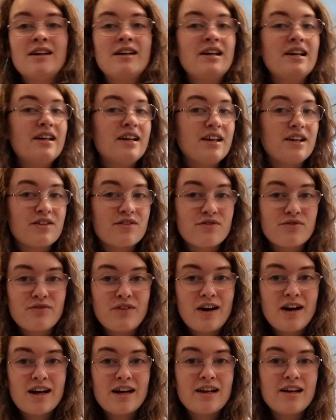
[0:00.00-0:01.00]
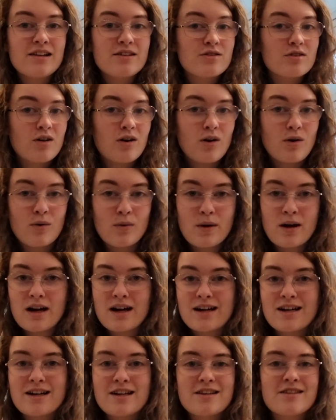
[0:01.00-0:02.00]
It's fine, it's
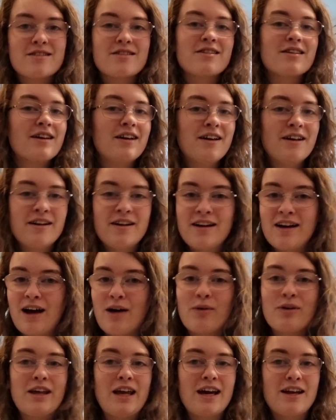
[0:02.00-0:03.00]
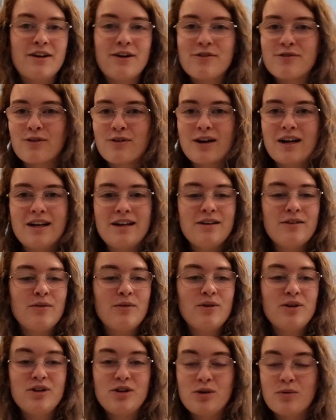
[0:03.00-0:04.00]
alright. I'll get over it.
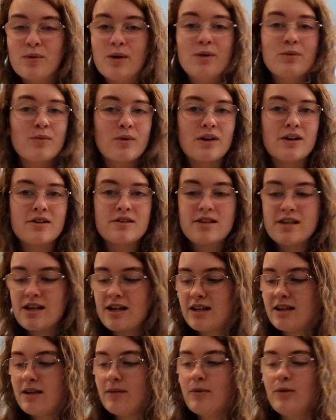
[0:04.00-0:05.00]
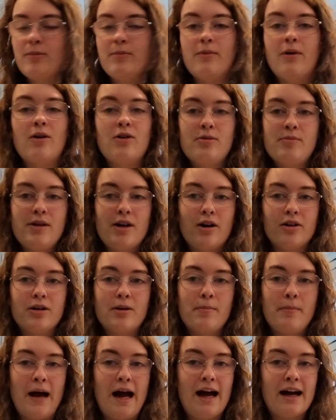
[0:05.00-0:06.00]
You won't really see it. It will only be on the
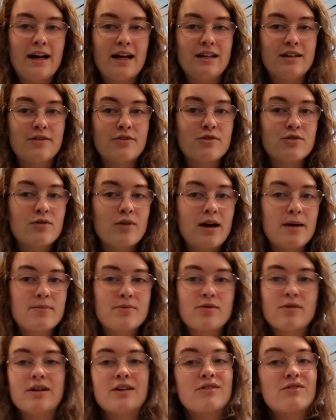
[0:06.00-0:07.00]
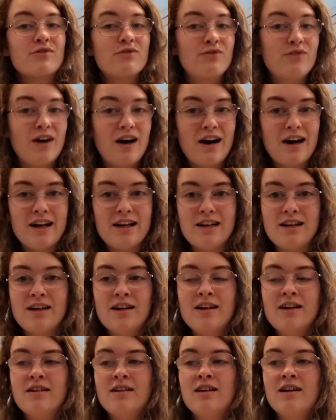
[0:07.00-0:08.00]
back and the strap, so it's fine.
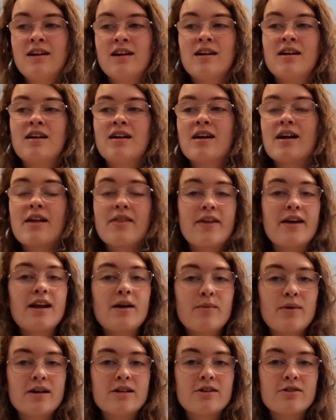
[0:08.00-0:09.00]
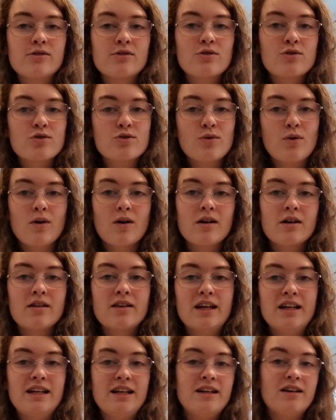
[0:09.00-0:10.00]
And then I went to the store.
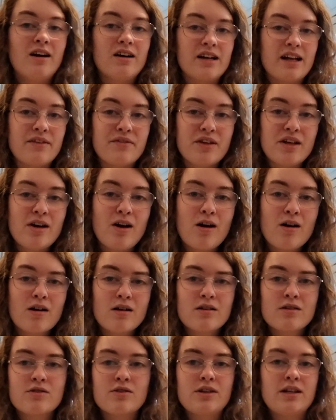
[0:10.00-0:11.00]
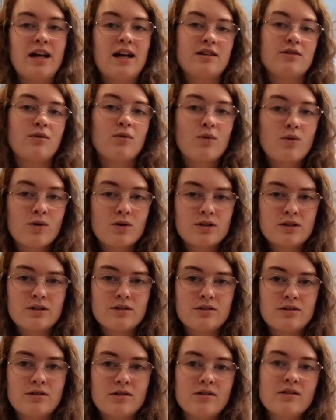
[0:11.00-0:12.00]
They did not have the yarn, so they had to
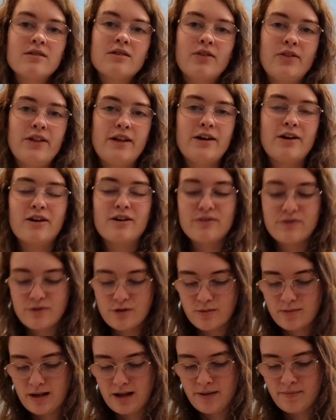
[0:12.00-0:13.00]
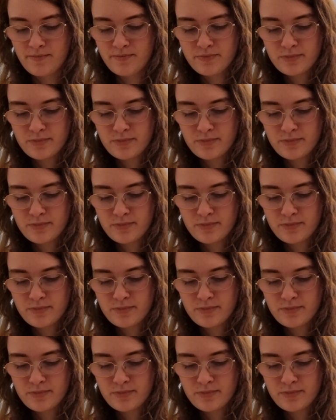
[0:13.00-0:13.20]
order the yarn for me.